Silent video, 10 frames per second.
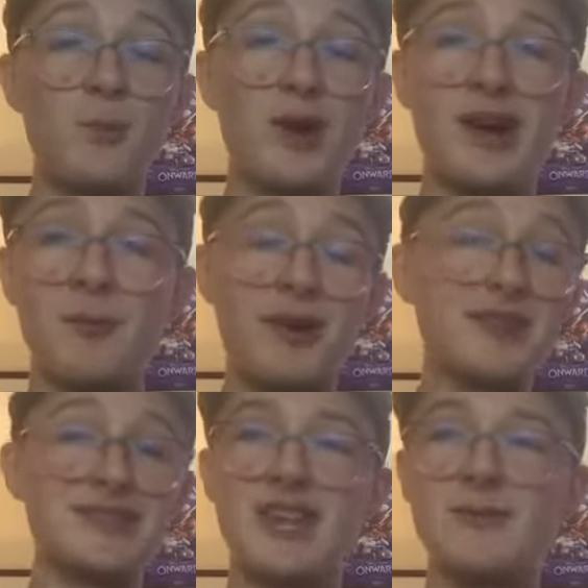
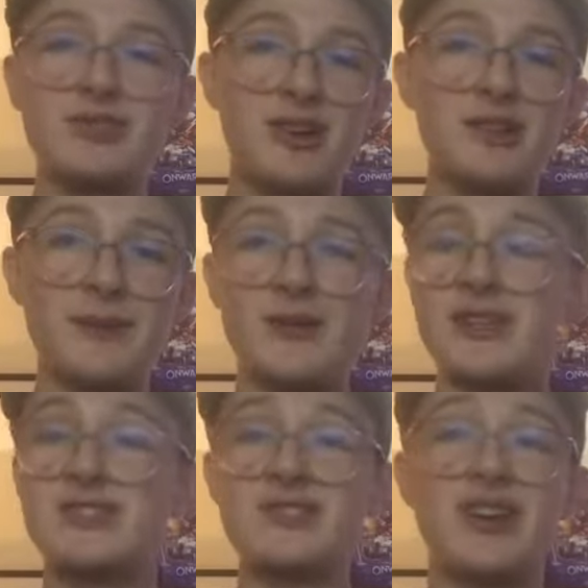what this game is all
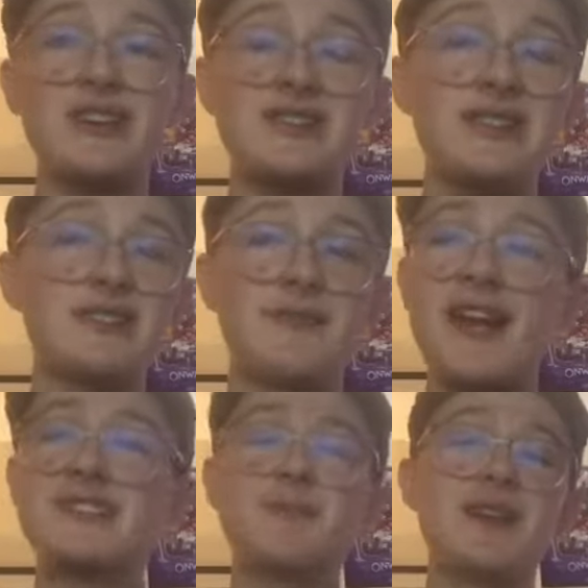about. It's crazy, it's
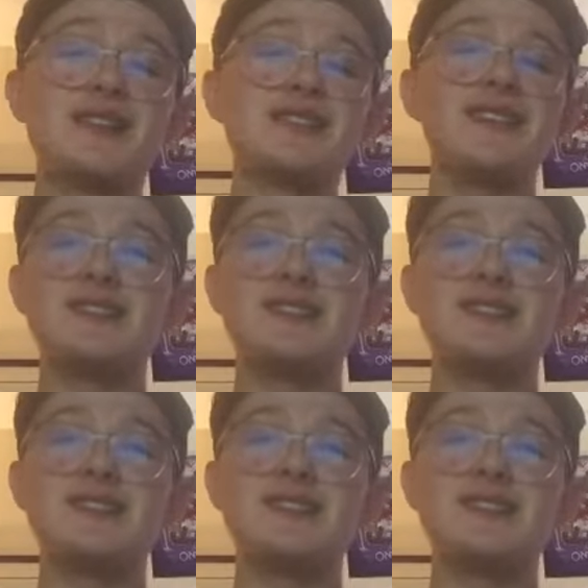fast-paced,